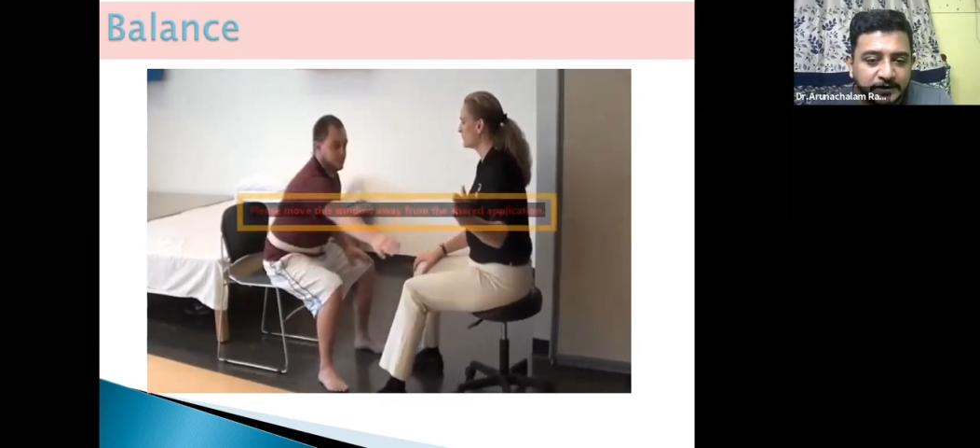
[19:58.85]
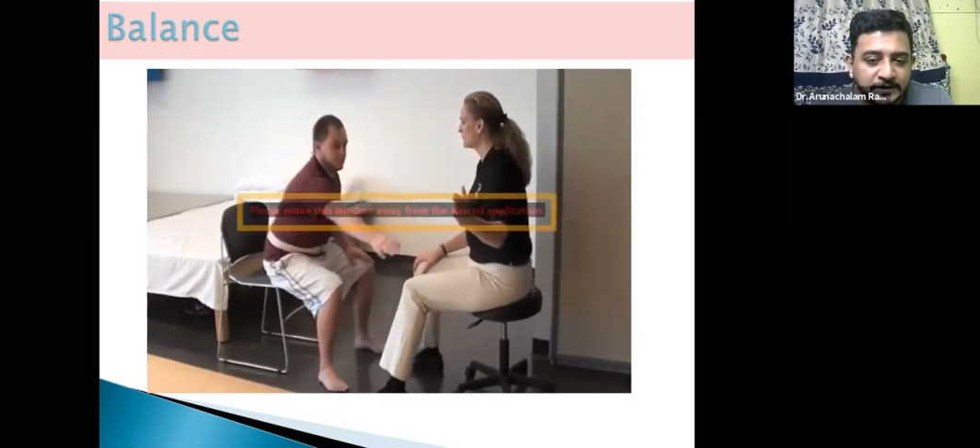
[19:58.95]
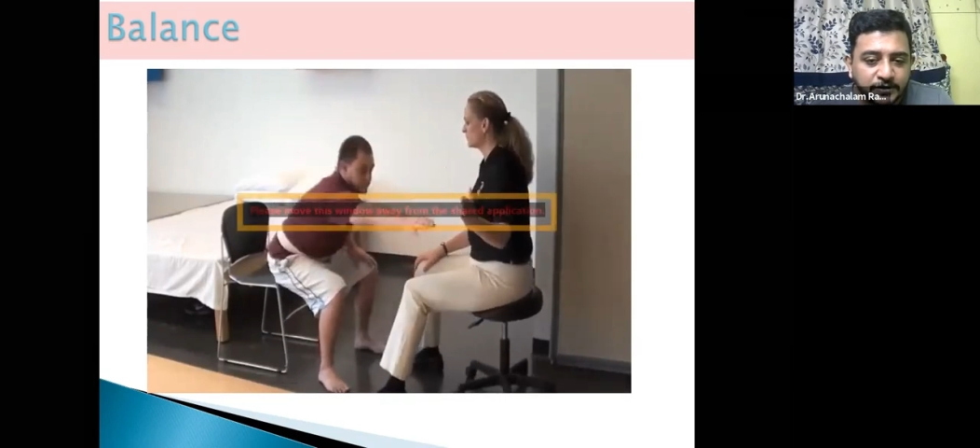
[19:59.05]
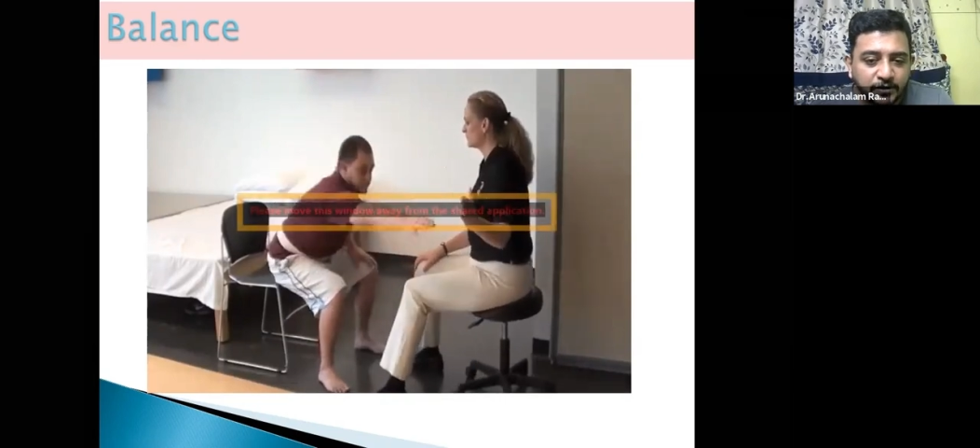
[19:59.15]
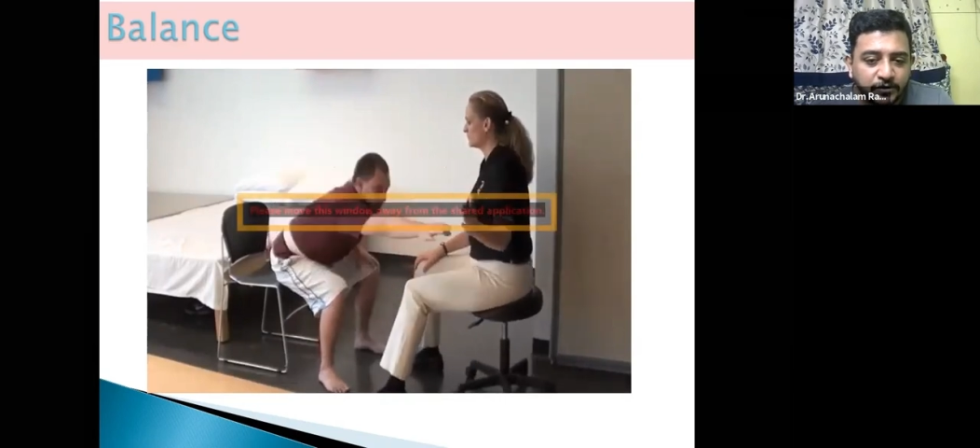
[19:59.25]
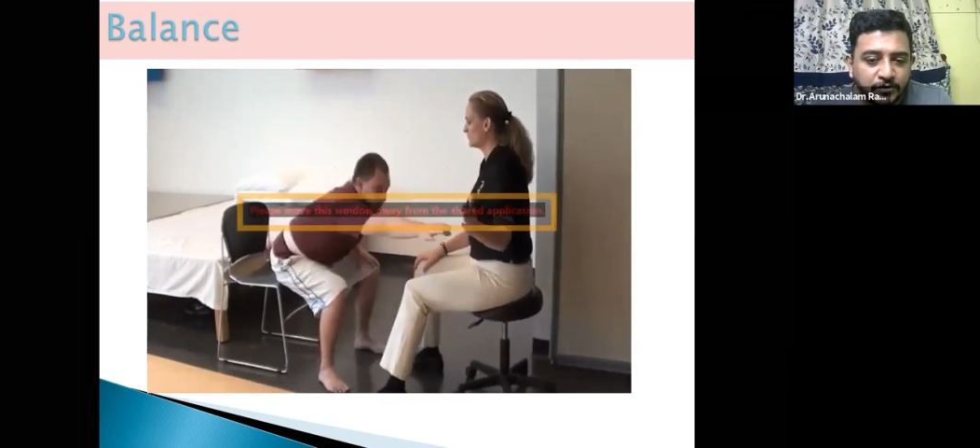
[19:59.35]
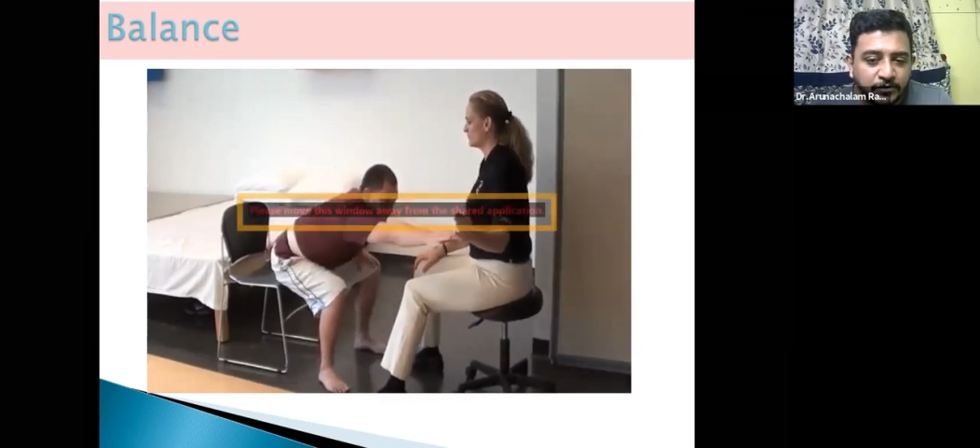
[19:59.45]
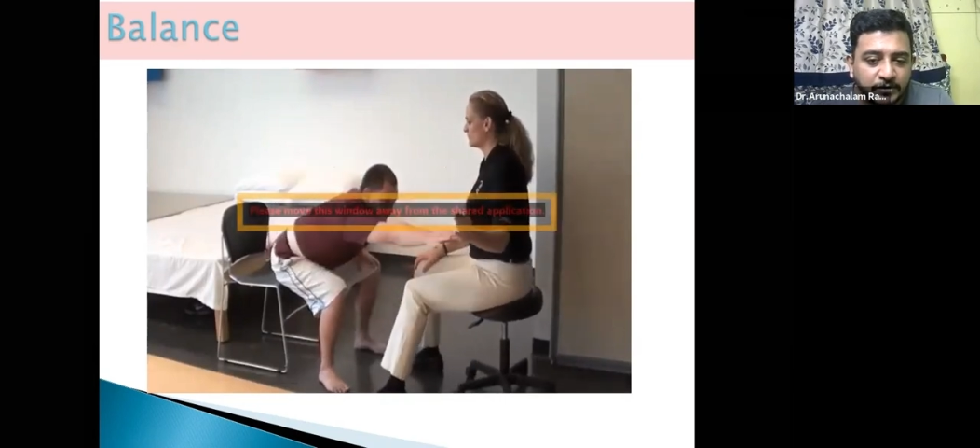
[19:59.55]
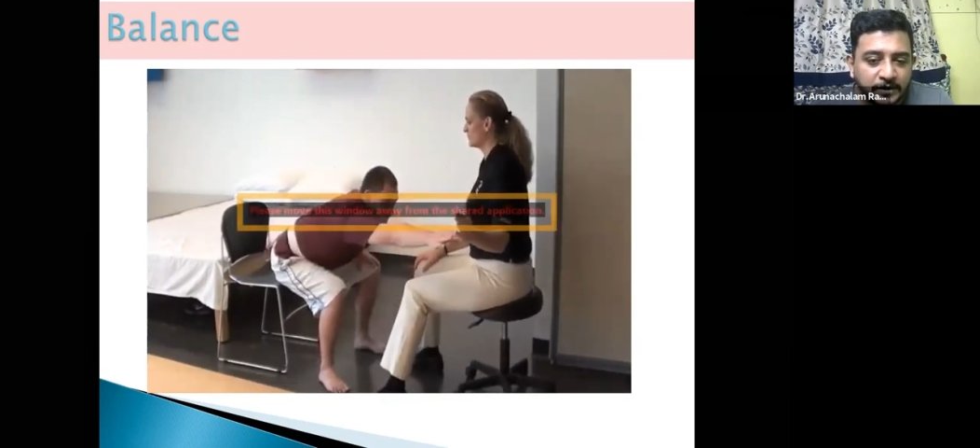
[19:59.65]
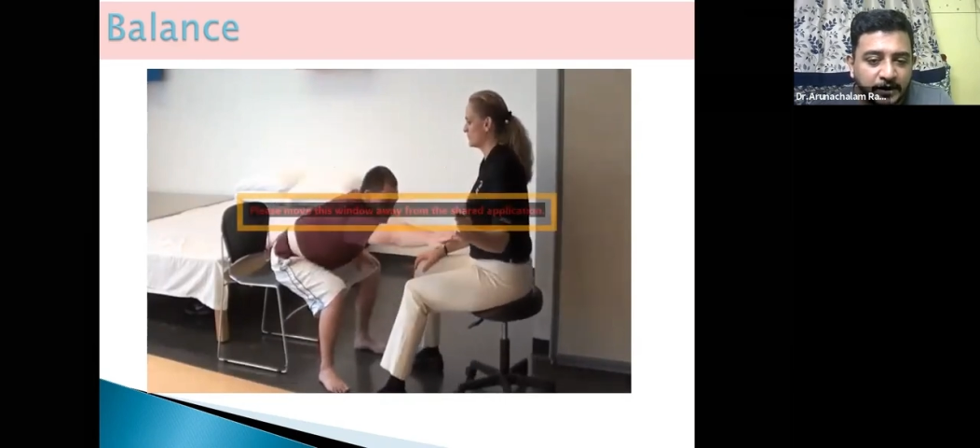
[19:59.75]

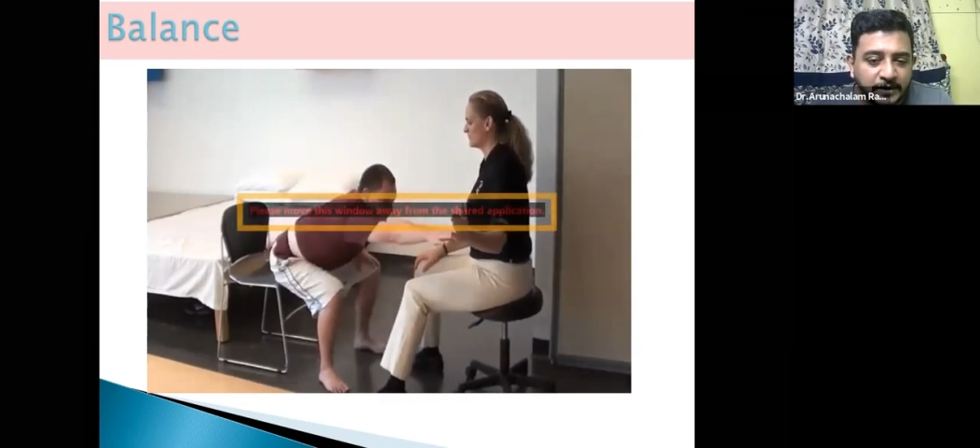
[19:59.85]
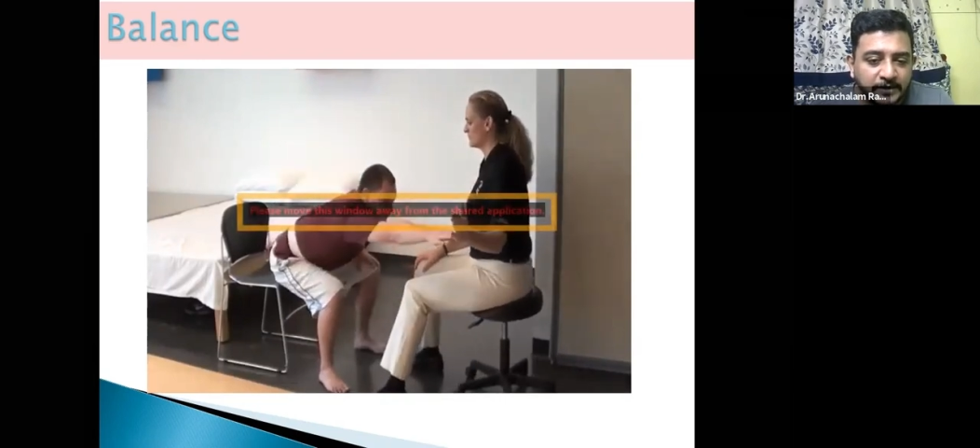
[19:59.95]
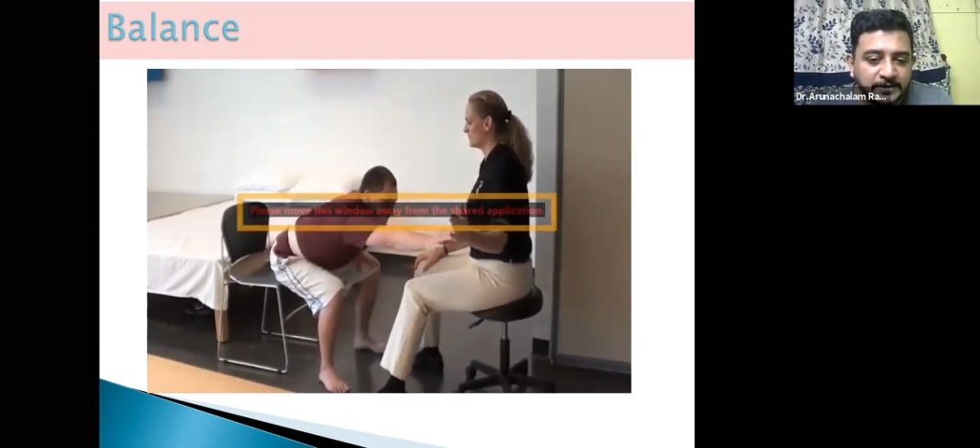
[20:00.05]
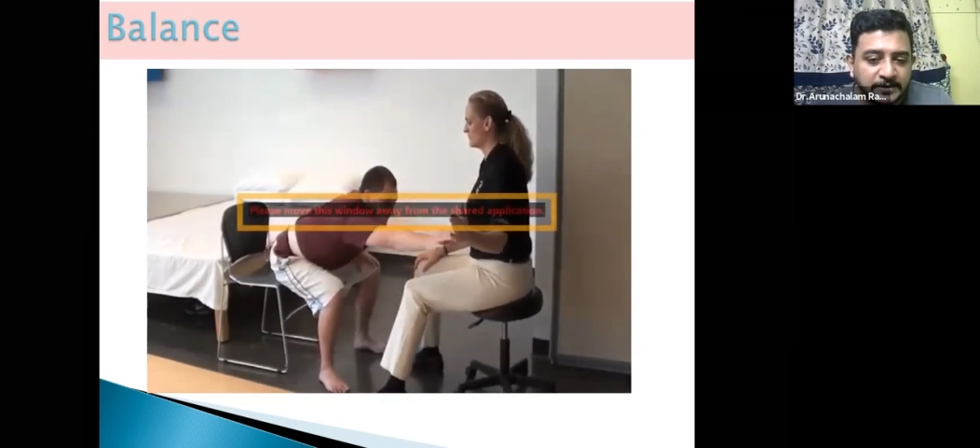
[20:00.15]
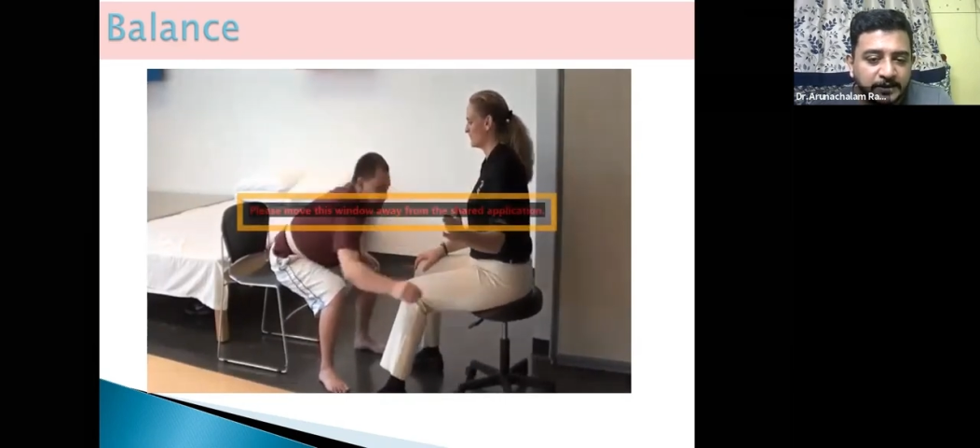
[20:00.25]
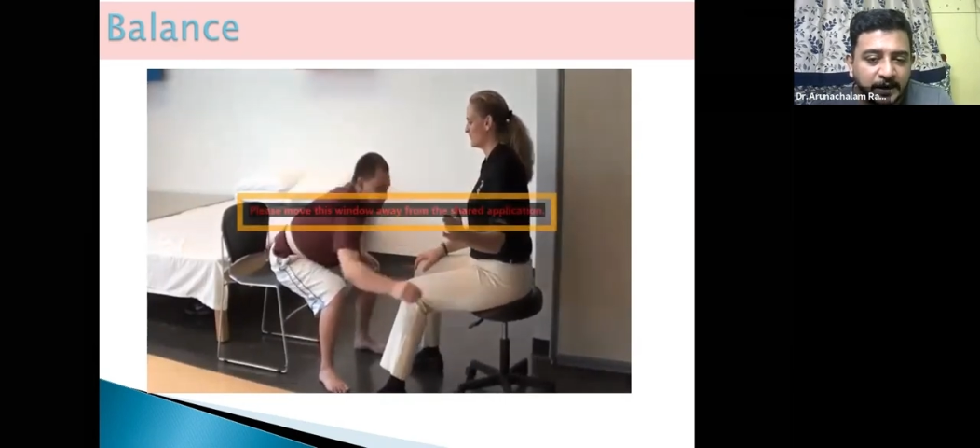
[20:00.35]
So this is